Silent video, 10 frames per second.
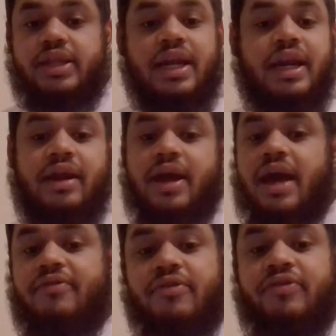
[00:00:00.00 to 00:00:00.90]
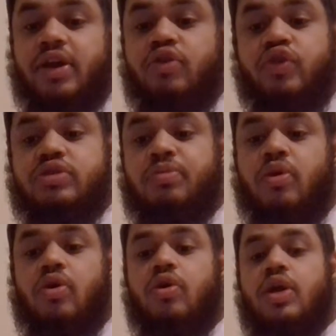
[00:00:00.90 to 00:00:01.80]
than it ever fit Chris
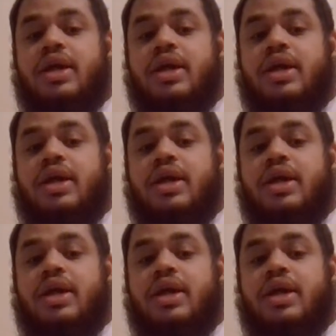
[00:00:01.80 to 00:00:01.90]
Paul.